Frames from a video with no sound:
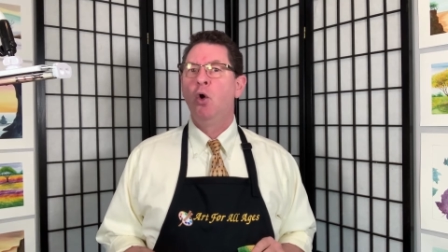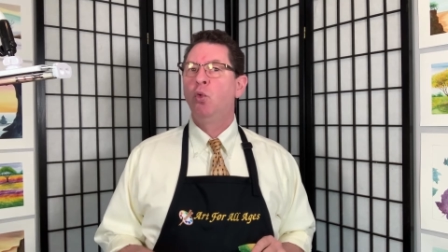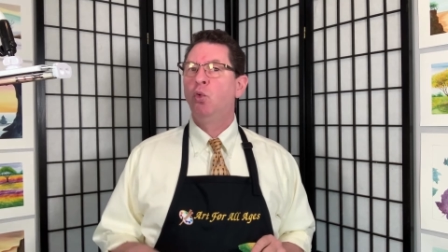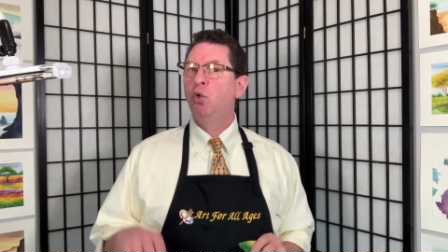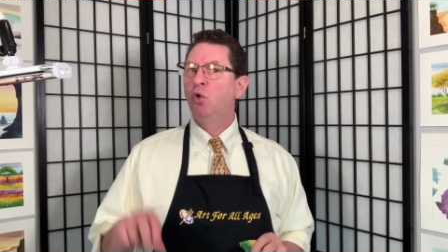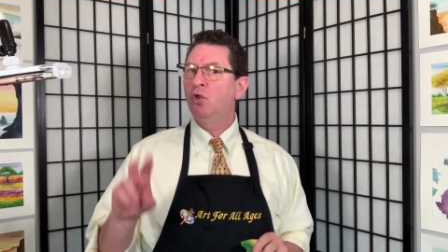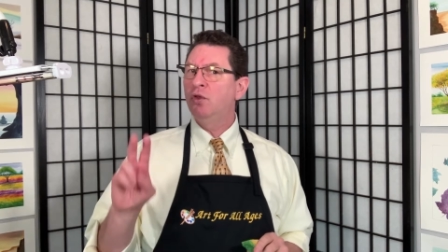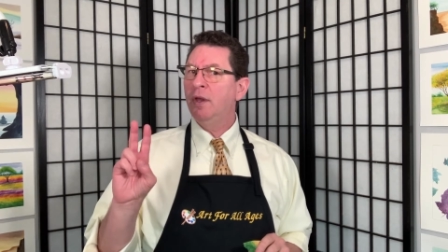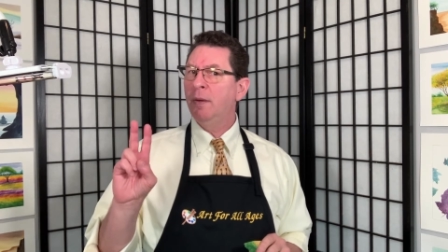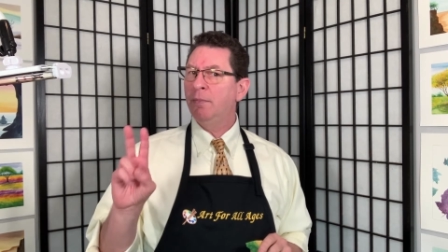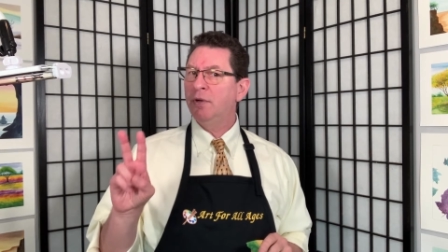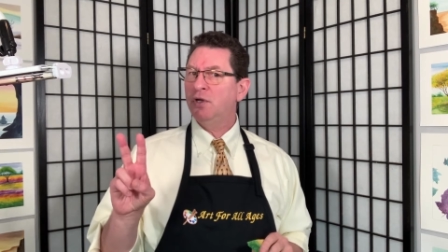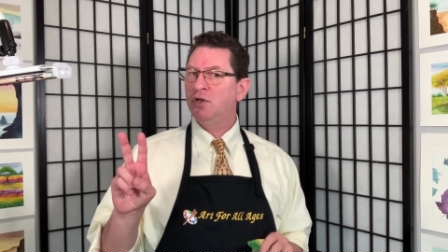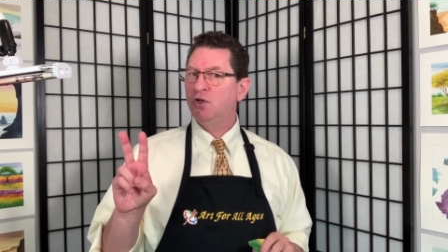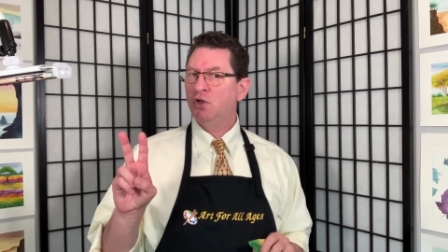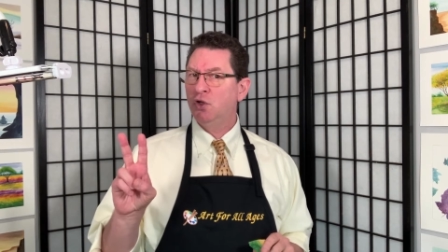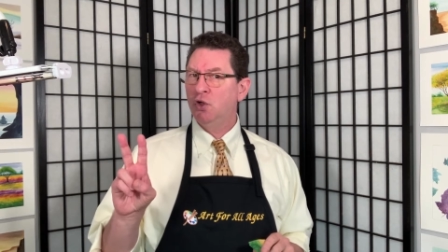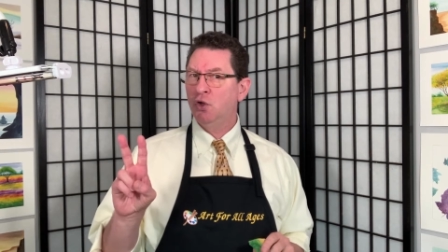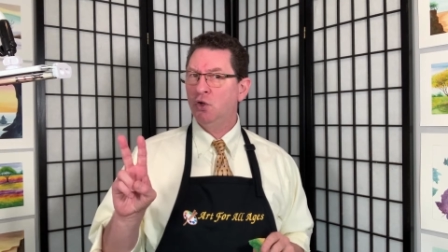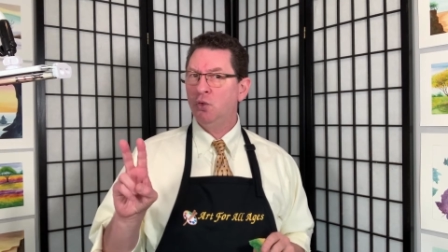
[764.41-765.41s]
Rule number
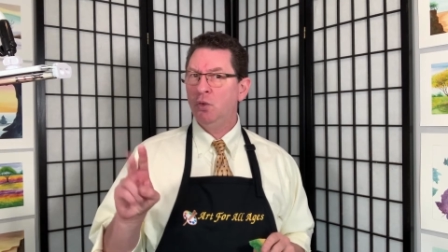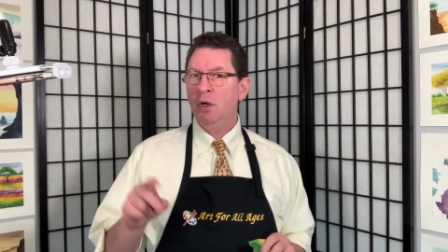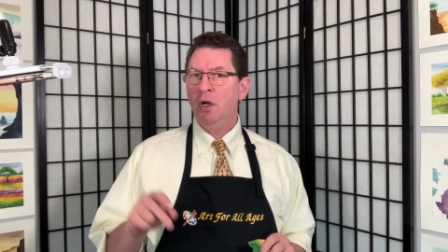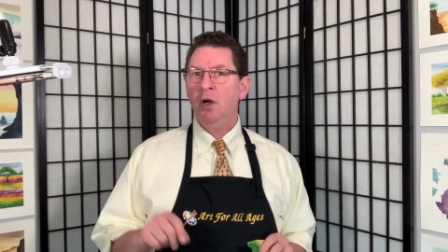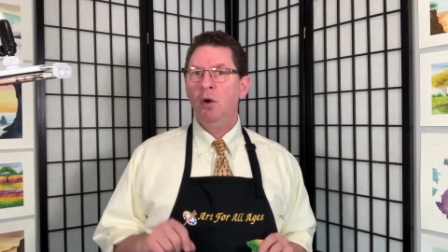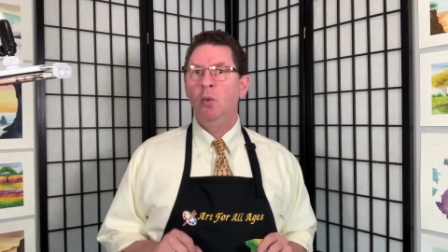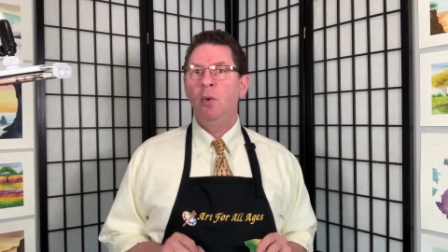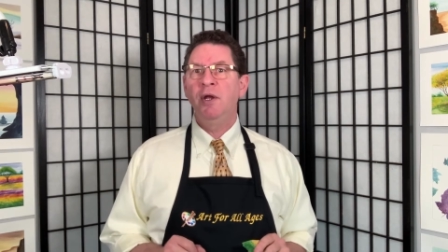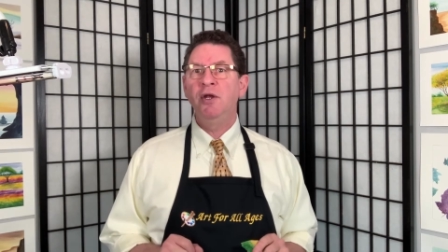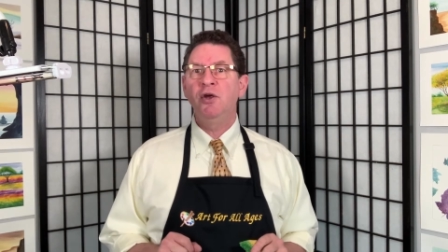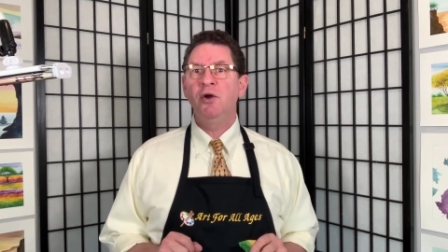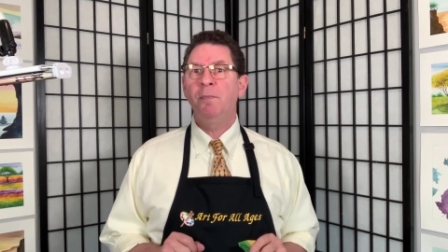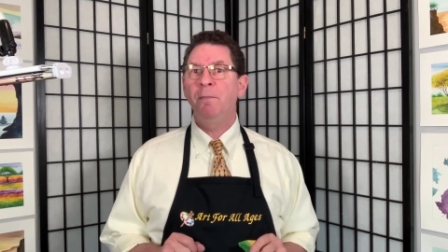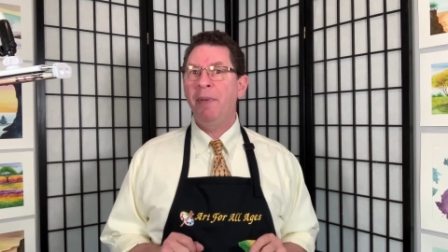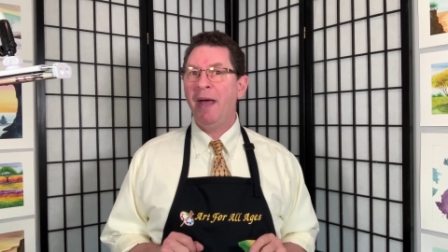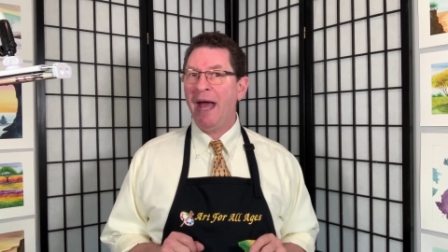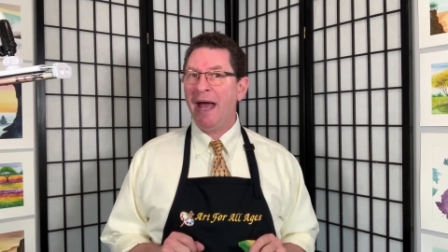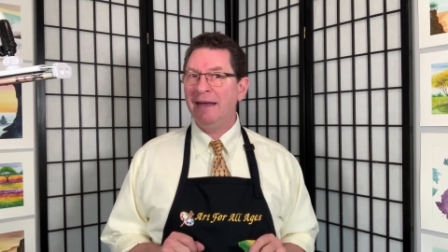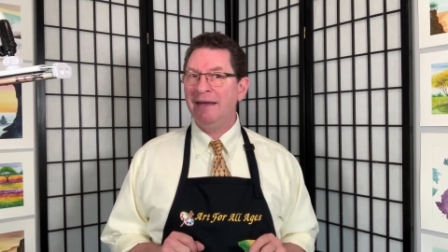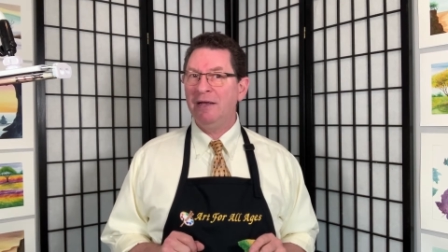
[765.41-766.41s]
two, when you're
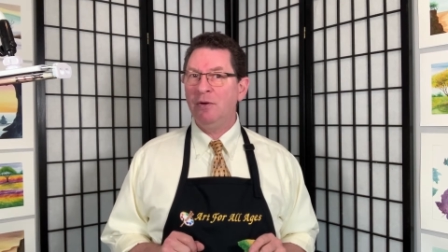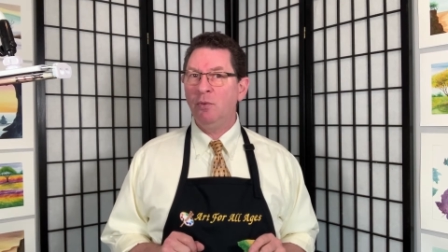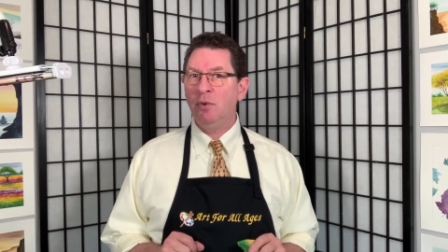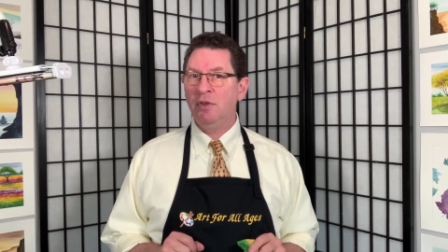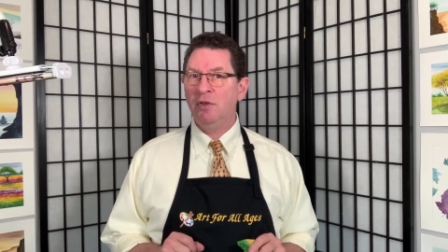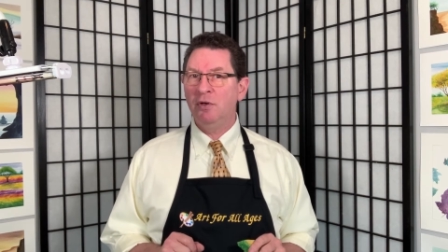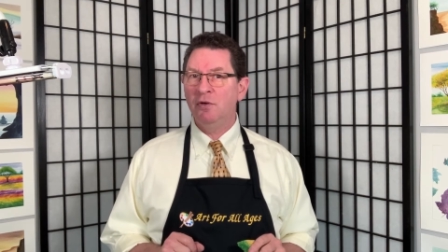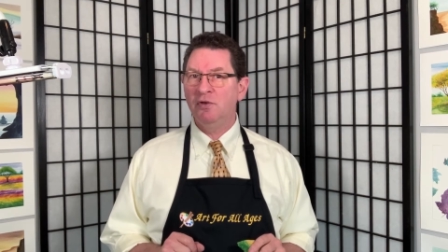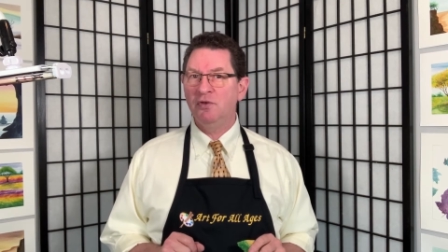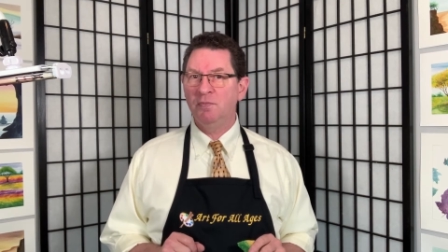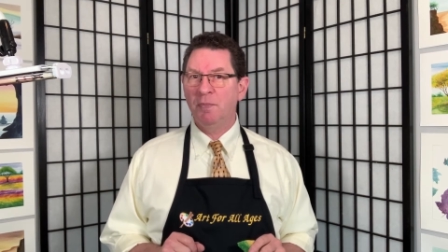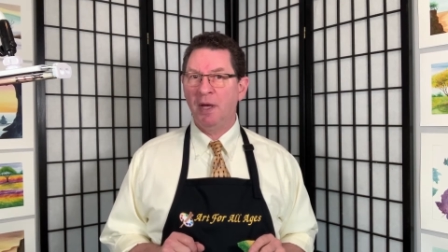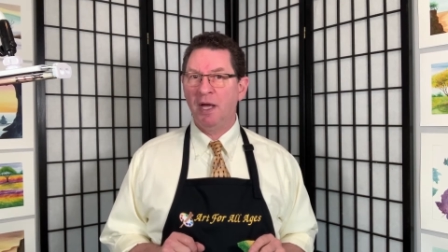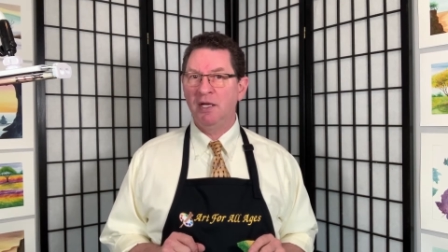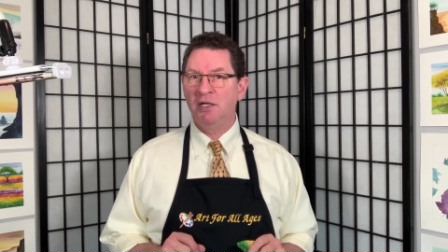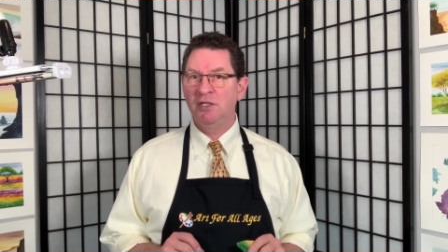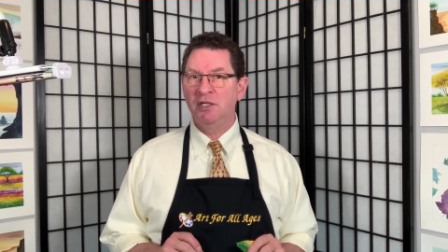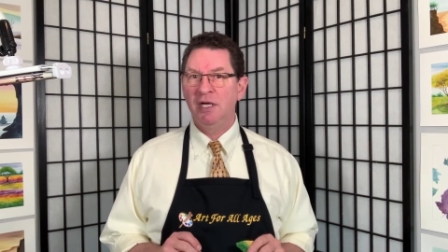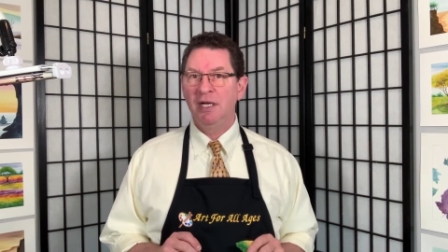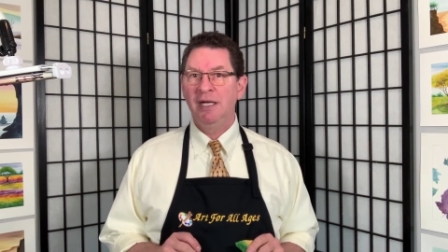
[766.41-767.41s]
patting with your
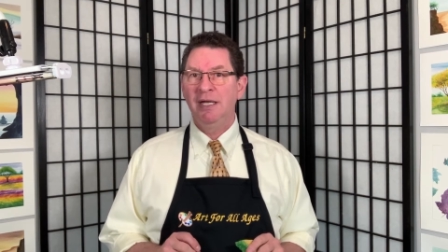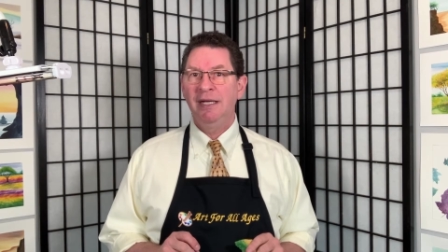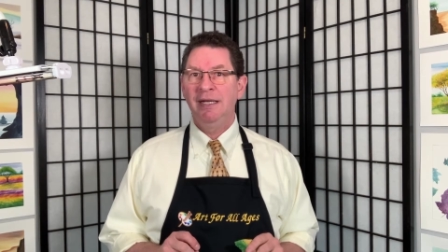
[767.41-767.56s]
sponge,